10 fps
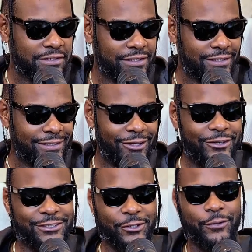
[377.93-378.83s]
No,
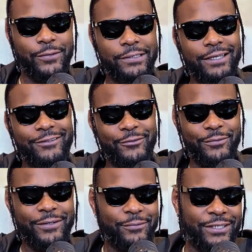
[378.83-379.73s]
so
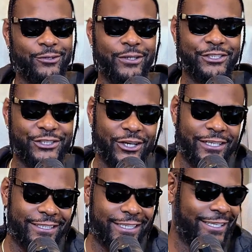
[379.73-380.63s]
we do a Charlotte
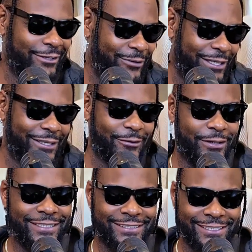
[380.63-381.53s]
thing where
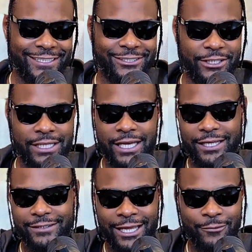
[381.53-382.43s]
it's this or that,
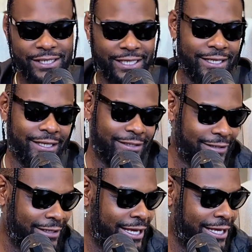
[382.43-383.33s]
like we did the
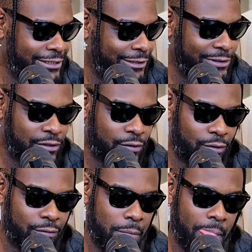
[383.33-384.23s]
last episode.
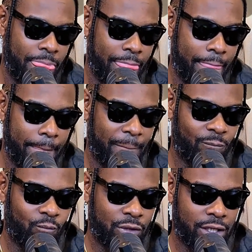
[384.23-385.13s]
Mm-hmm.
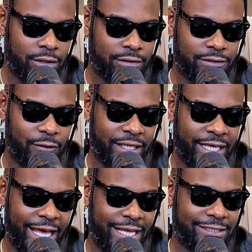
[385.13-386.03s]
So the
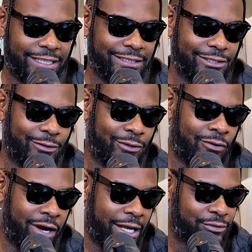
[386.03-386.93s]
gas station on
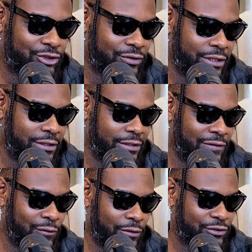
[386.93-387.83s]
Graham Street in
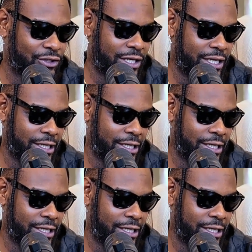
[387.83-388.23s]
North Tryon.